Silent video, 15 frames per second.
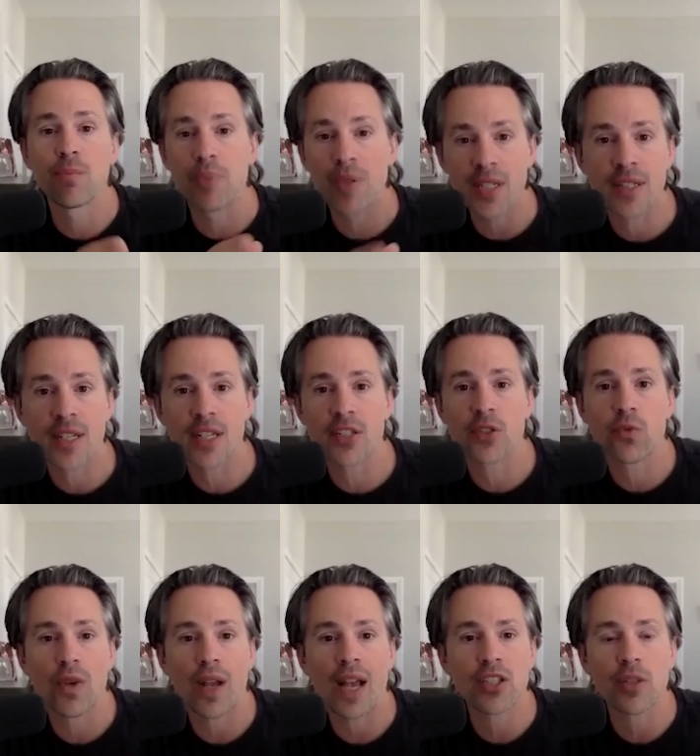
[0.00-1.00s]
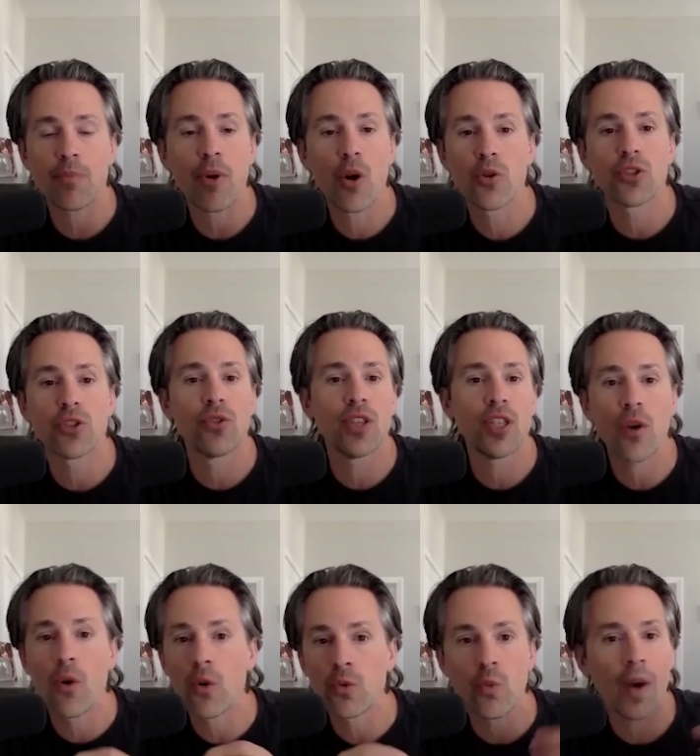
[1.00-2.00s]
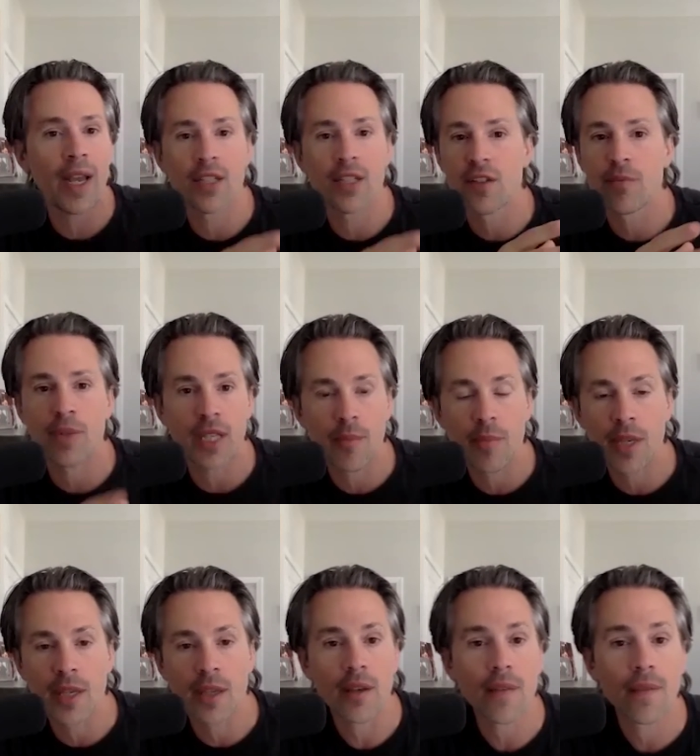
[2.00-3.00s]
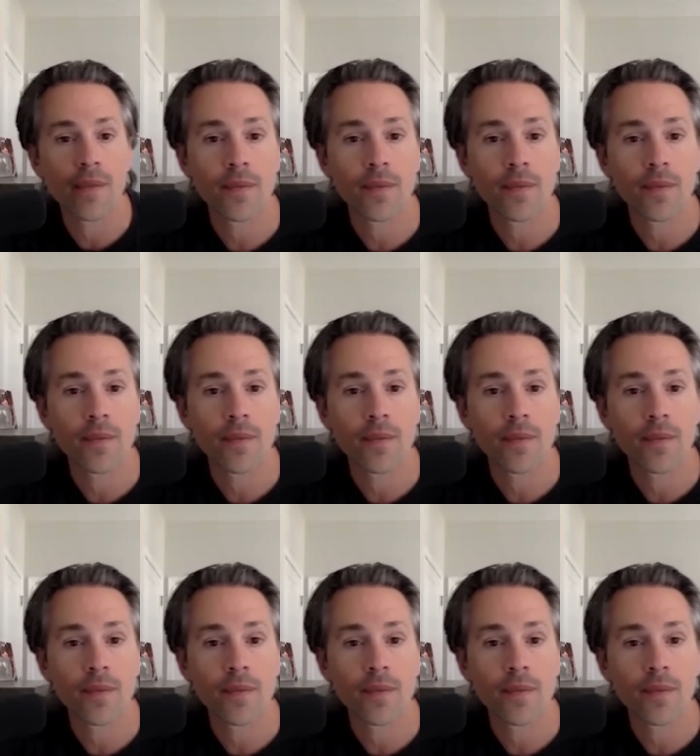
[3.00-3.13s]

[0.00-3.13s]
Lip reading: business as opposed to the old ways of B2B?